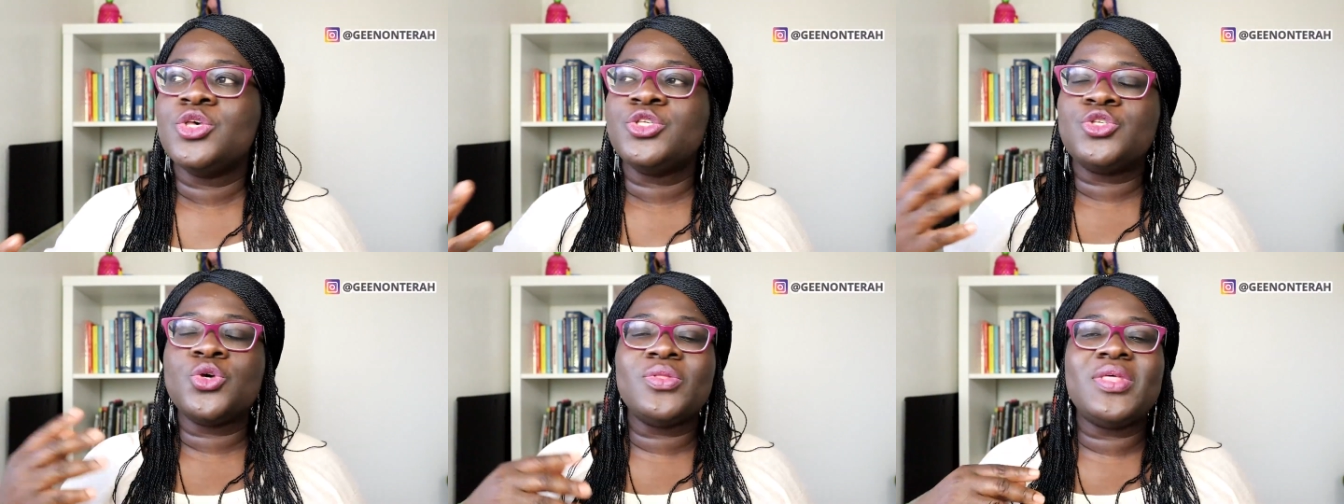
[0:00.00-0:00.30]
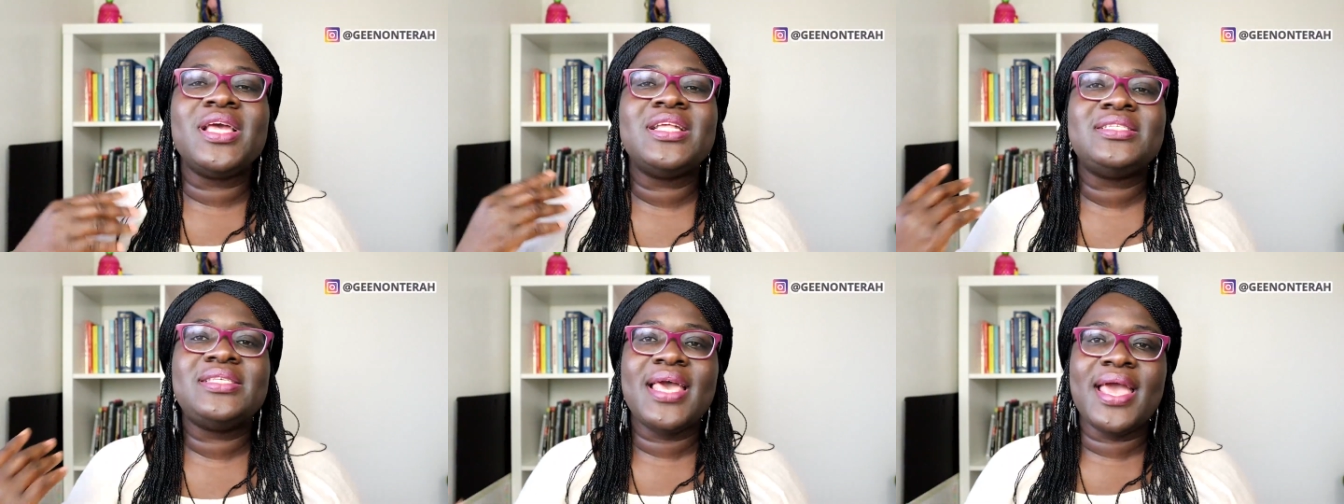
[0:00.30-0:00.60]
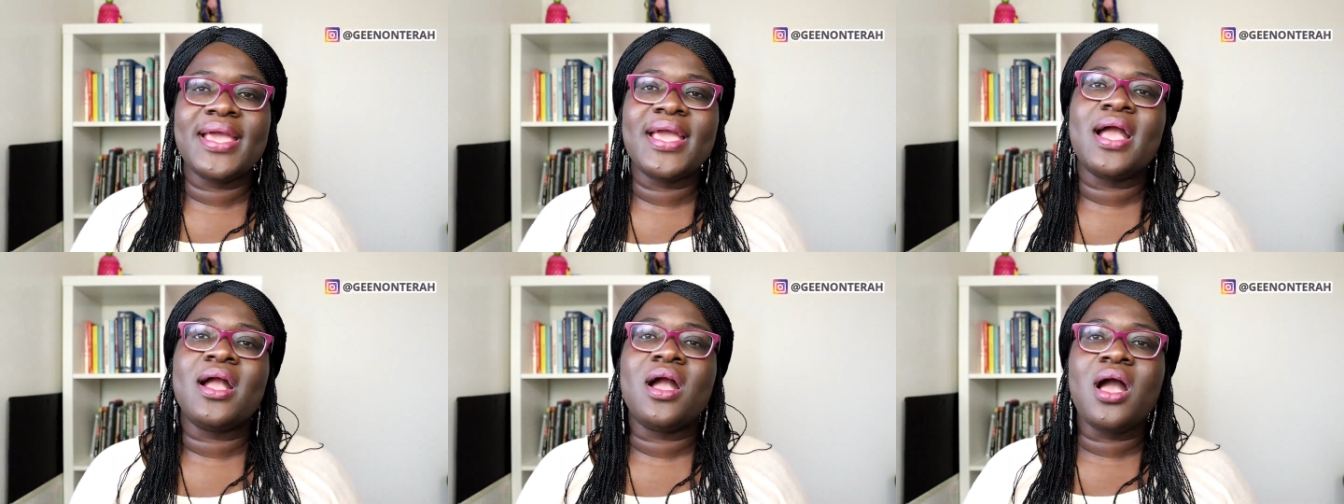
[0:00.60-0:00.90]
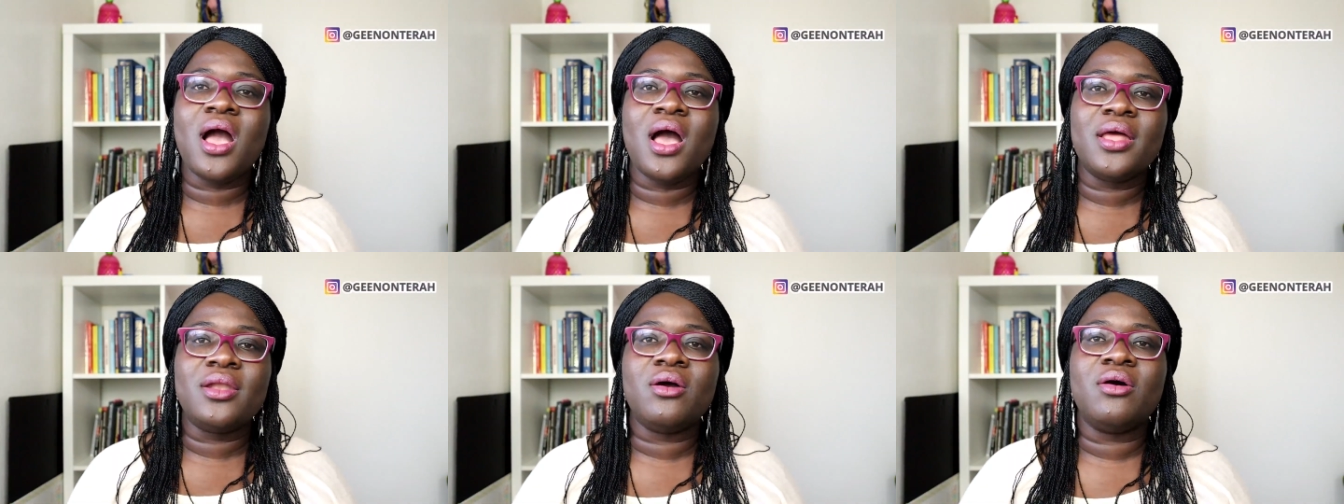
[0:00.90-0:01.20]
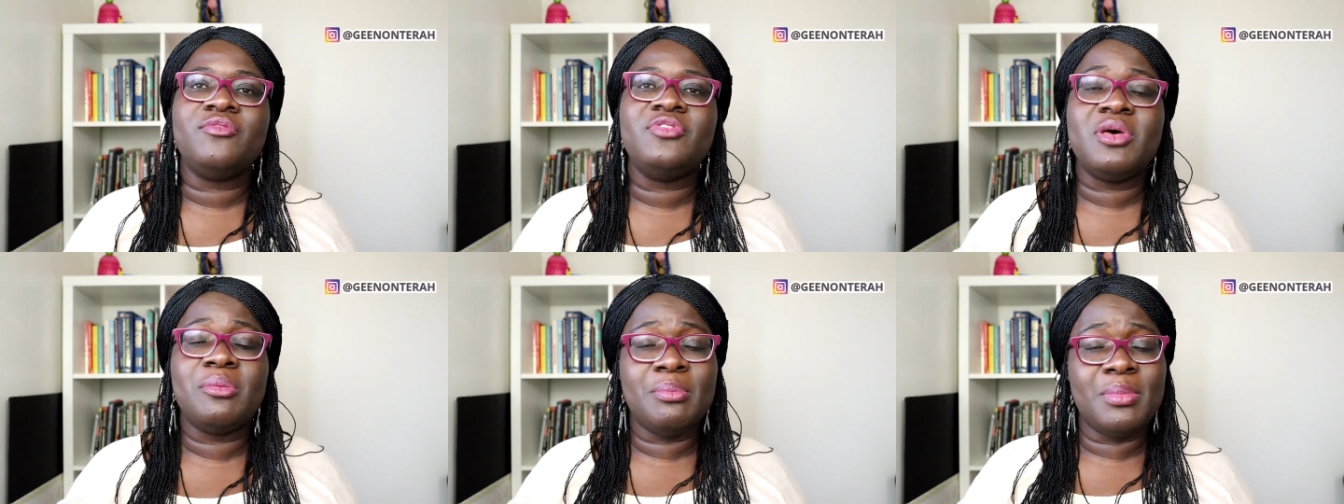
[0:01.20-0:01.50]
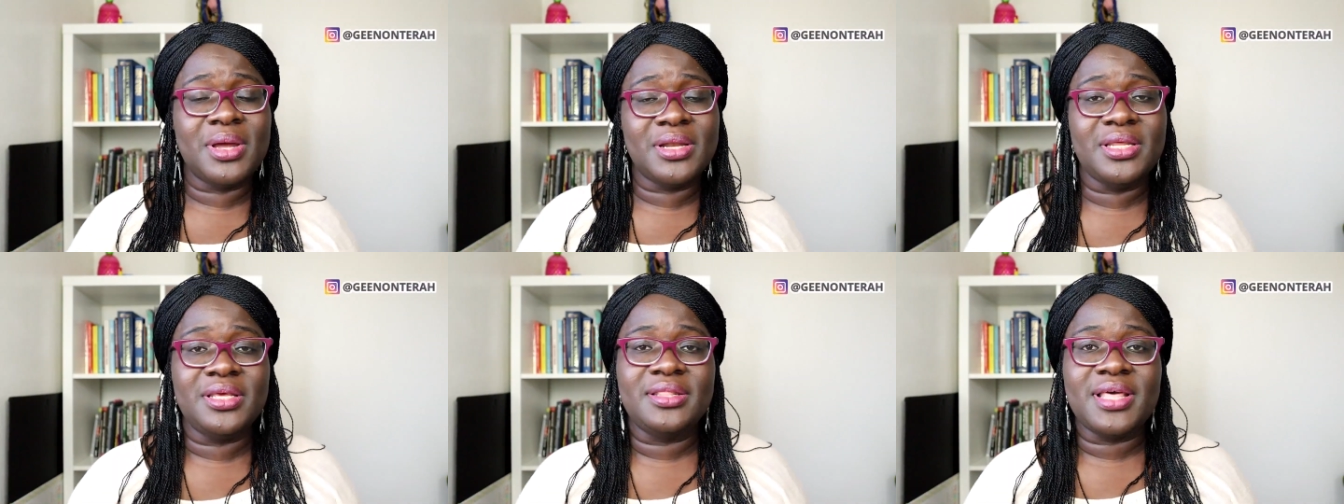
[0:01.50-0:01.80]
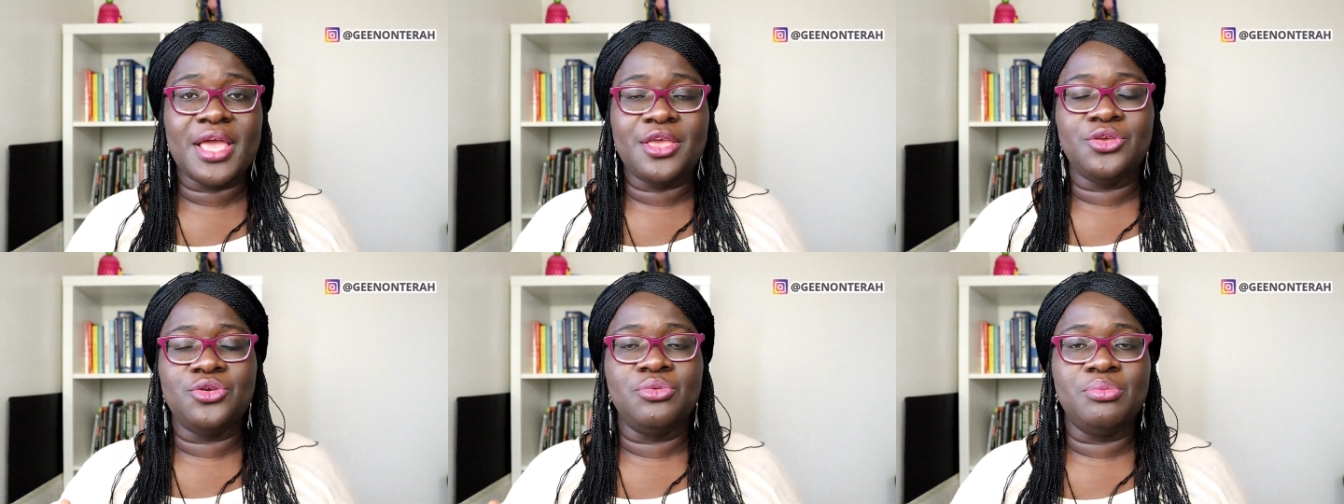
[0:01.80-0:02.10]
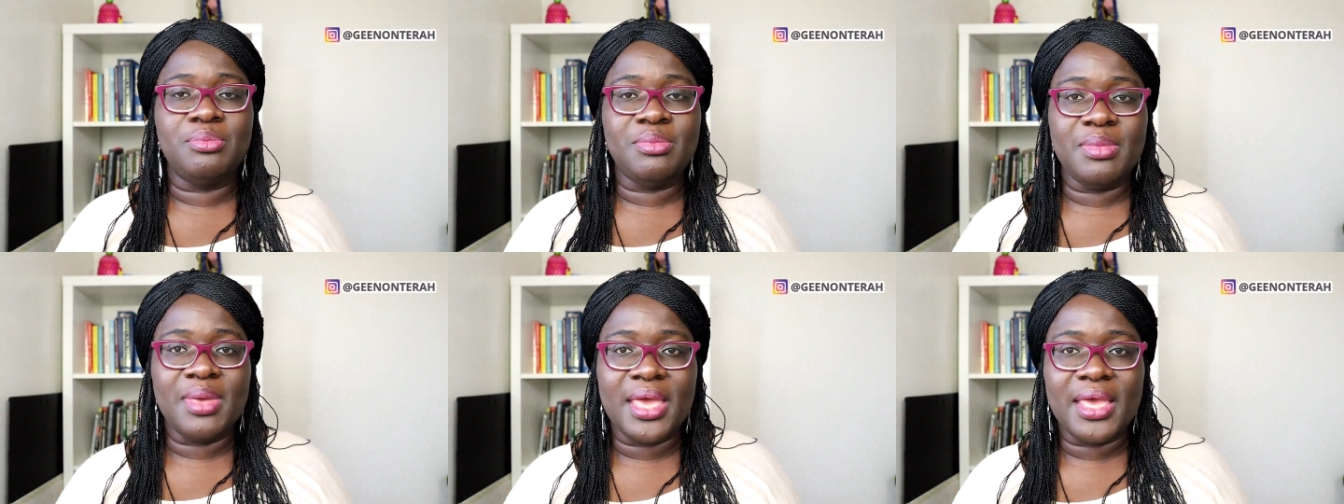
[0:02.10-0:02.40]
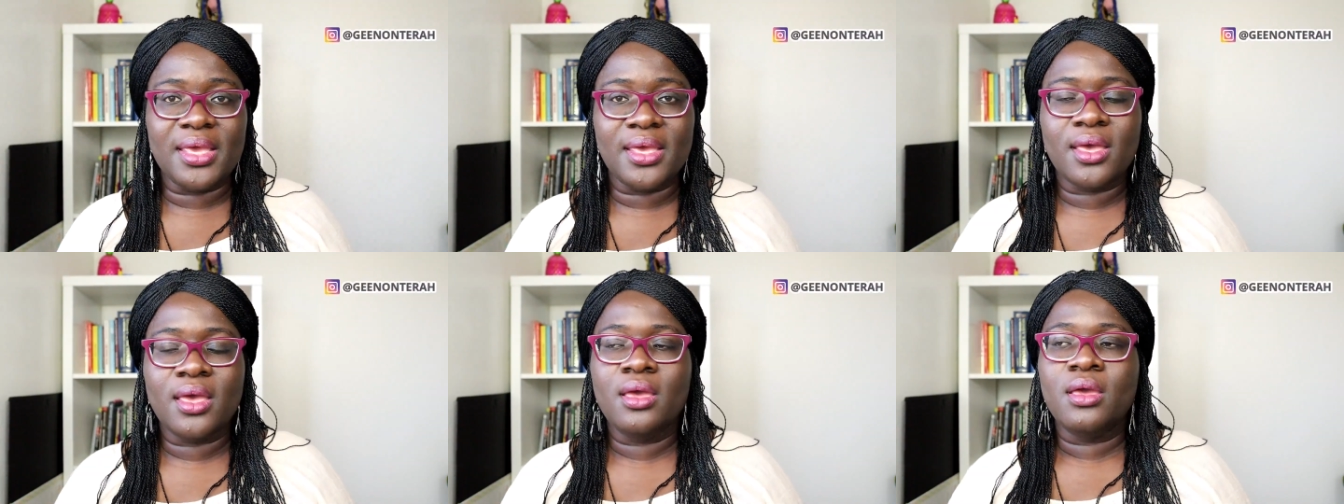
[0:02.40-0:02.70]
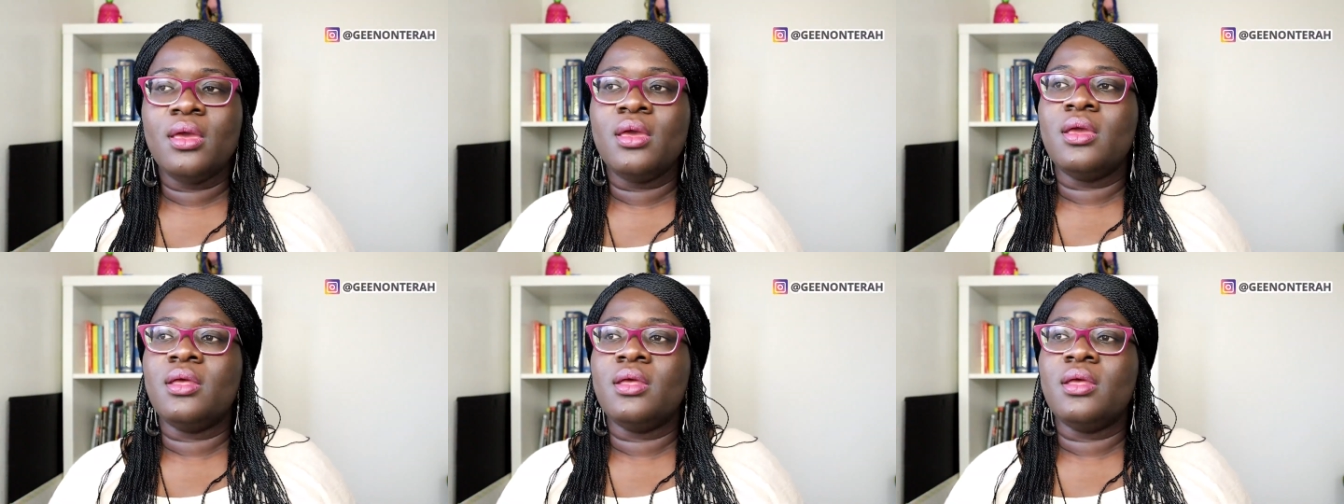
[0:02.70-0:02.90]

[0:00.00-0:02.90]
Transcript: So they take a cut of the money that you make.